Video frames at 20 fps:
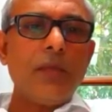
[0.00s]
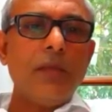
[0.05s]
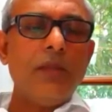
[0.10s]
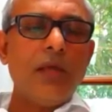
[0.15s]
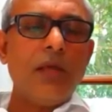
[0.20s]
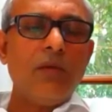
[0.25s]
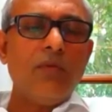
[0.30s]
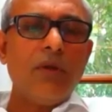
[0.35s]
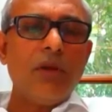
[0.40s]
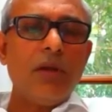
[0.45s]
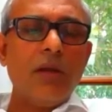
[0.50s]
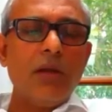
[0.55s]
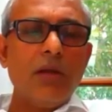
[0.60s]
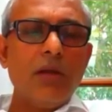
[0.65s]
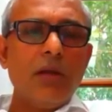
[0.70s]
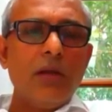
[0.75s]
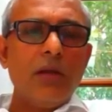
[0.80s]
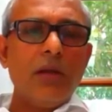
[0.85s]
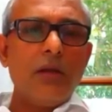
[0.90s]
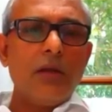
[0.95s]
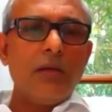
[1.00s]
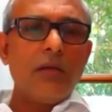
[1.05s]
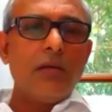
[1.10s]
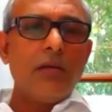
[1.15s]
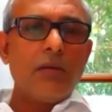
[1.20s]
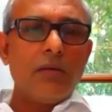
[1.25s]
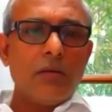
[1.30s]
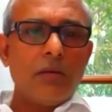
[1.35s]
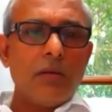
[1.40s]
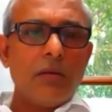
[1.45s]
Then we,
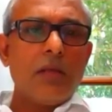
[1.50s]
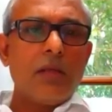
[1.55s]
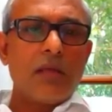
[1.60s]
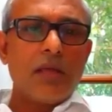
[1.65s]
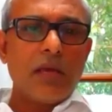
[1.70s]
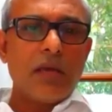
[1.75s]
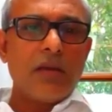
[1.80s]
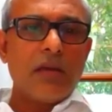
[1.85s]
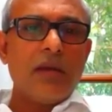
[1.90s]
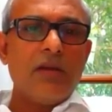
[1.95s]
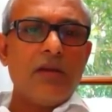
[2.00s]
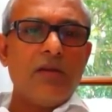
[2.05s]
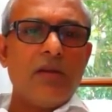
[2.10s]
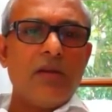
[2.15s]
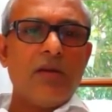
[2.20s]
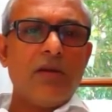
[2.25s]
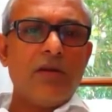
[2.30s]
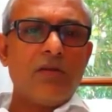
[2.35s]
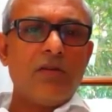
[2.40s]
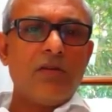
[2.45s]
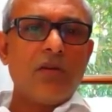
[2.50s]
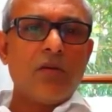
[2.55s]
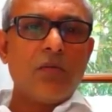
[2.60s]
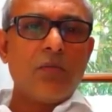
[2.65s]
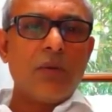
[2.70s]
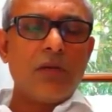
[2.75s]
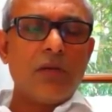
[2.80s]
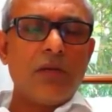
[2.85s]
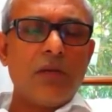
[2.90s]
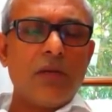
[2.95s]
uh, the second generation of
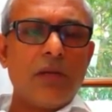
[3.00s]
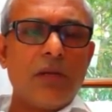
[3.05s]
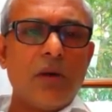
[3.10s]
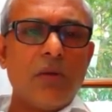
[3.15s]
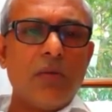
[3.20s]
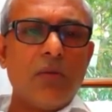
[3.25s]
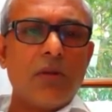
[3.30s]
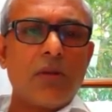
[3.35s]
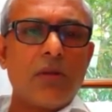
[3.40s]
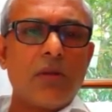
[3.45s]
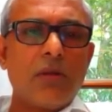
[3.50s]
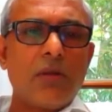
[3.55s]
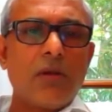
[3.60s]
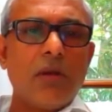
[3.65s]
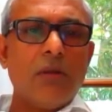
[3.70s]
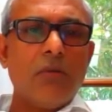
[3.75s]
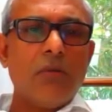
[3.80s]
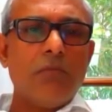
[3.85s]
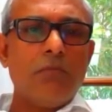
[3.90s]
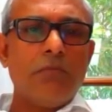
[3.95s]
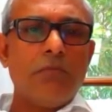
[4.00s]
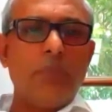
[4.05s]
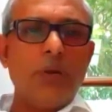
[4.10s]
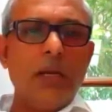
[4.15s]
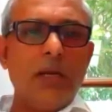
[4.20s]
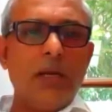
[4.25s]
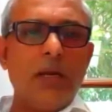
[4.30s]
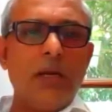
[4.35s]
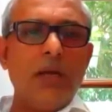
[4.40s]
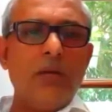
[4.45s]
machine now is
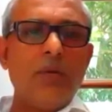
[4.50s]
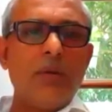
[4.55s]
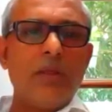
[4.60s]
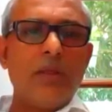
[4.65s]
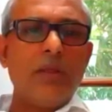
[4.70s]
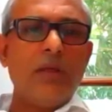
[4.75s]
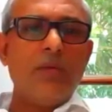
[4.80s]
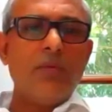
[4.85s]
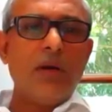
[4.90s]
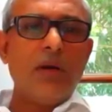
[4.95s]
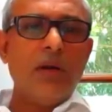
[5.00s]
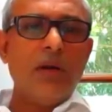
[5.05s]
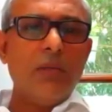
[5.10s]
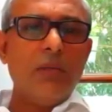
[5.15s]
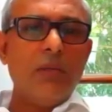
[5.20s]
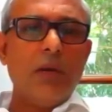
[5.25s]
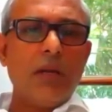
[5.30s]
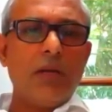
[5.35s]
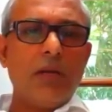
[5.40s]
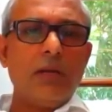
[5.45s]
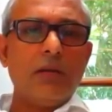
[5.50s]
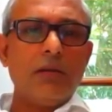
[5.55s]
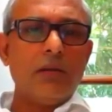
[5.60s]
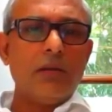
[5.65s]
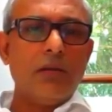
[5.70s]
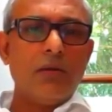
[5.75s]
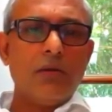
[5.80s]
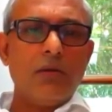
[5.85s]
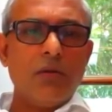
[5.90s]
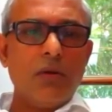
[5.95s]
completely with even deburring.
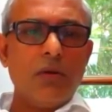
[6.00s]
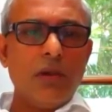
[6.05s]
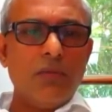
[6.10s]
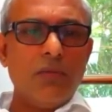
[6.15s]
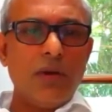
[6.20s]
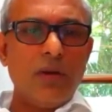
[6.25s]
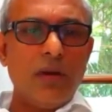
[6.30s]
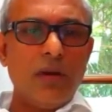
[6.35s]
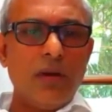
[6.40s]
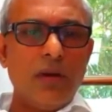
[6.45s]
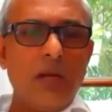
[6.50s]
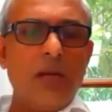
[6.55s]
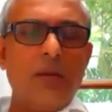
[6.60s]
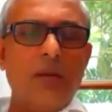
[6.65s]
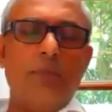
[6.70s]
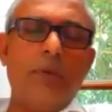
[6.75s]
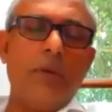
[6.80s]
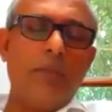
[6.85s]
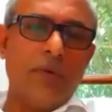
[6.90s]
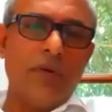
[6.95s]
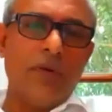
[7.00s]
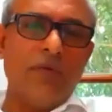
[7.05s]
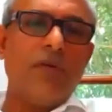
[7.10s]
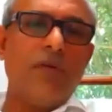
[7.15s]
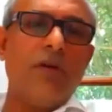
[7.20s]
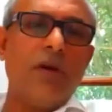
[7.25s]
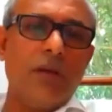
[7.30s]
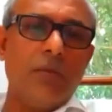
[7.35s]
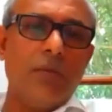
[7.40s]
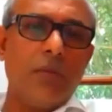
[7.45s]
You don't even need people
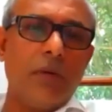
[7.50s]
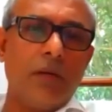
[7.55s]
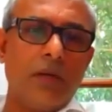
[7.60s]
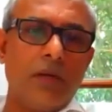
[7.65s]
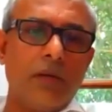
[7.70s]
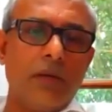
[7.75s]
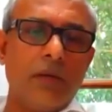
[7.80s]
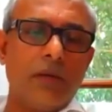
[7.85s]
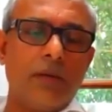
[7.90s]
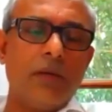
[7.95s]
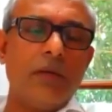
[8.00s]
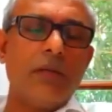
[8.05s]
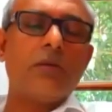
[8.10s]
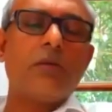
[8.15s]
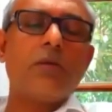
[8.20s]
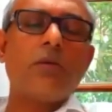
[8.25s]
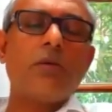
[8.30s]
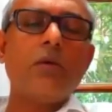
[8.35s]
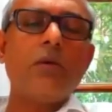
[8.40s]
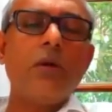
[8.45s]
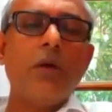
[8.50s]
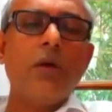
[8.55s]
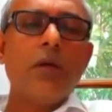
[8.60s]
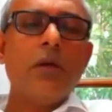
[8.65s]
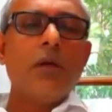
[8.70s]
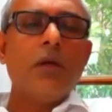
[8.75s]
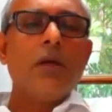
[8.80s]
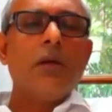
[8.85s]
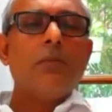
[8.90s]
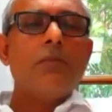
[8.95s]
for deburring, right? So
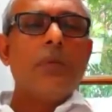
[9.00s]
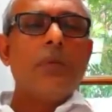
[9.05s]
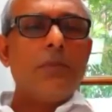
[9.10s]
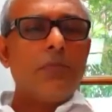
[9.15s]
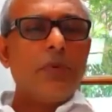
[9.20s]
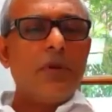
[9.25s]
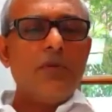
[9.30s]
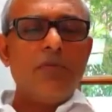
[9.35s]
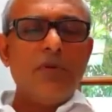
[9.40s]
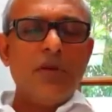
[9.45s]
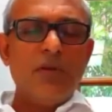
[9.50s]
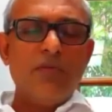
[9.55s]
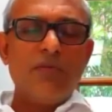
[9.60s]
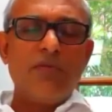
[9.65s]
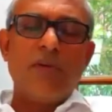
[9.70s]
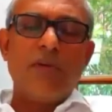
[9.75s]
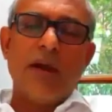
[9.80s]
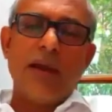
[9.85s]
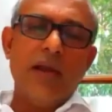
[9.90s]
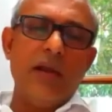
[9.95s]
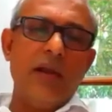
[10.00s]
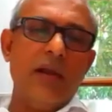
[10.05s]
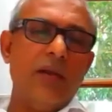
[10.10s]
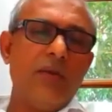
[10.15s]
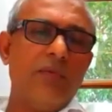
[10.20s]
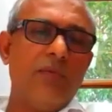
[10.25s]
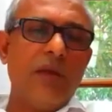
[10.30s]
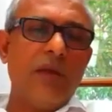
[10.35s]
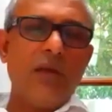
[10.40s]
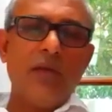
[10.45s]
people will
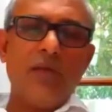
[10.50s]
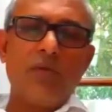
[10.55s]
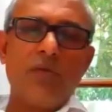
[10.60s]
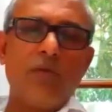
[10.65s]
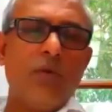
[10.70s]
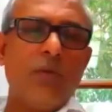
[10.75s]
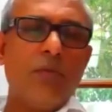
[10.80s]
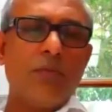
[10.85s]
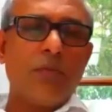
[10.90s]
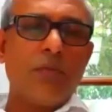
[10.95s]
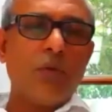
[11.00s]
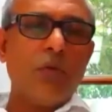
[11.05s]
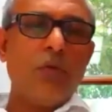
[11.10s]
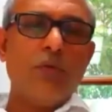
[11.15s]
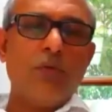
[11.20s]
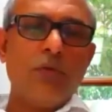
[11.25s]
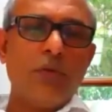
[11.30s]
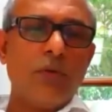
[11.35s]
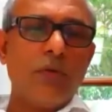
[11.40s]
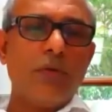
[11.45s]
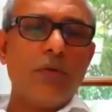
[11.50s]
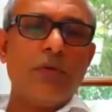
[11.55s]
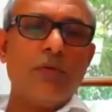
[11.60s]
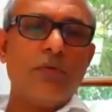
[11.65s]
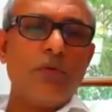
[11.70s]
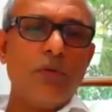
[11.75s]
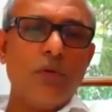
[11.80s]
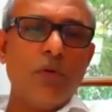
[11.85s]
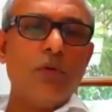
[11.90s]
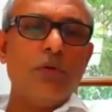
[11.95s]
find ways to improve.
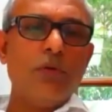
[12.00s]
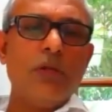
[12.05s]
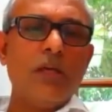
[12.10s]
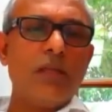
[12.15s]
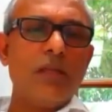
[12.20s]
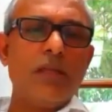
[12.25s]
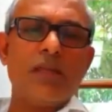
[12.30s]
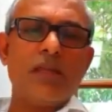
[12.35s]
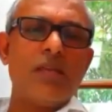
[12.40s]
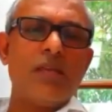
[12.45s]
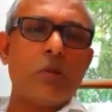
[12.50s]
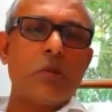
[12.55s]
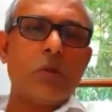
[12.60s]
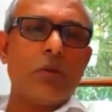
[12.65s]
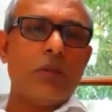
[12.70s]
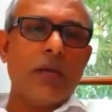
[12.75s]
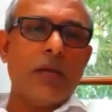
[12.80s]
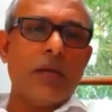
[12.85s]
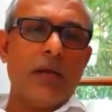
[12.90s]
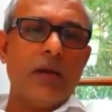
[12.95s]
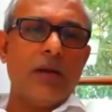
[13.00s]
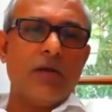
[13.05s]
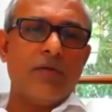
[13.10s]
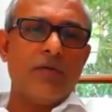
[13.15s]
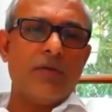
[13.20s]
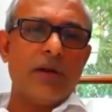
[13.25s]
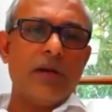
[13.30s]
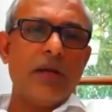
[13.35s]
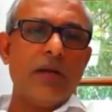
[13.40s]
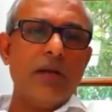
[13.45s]
If you do this, this is not the end
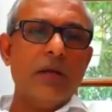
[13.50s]
of it.